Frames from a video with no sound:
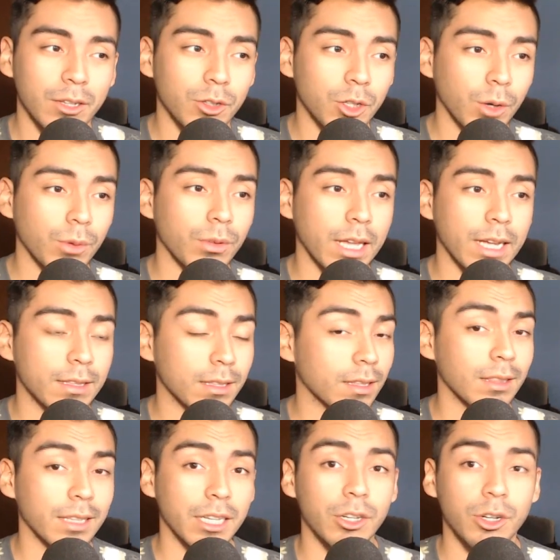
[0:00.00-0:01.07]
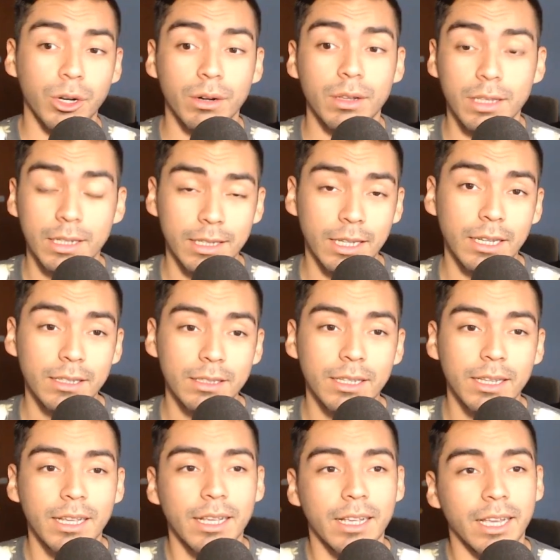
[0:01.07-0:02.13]
don't like that the league currently does.
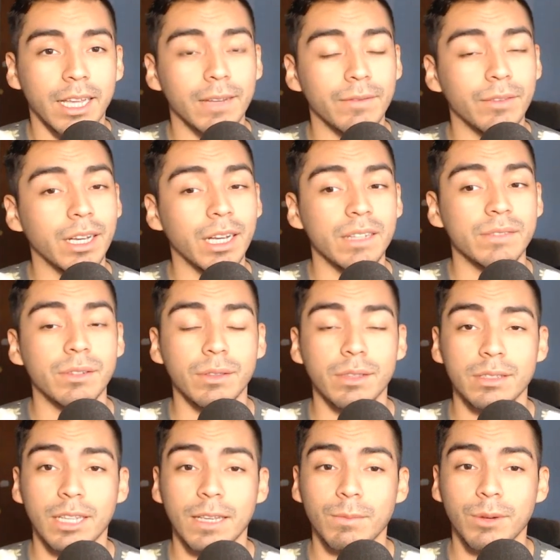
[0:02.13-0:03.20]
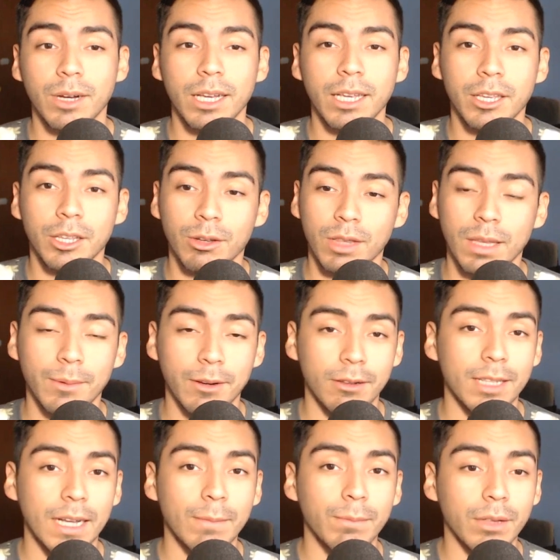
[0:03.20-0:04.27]
And if you guys feel the same way, you know, let me
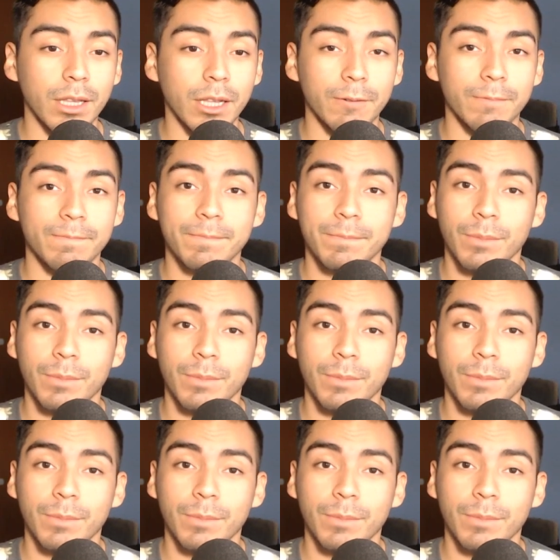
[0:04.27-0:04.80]
know down below.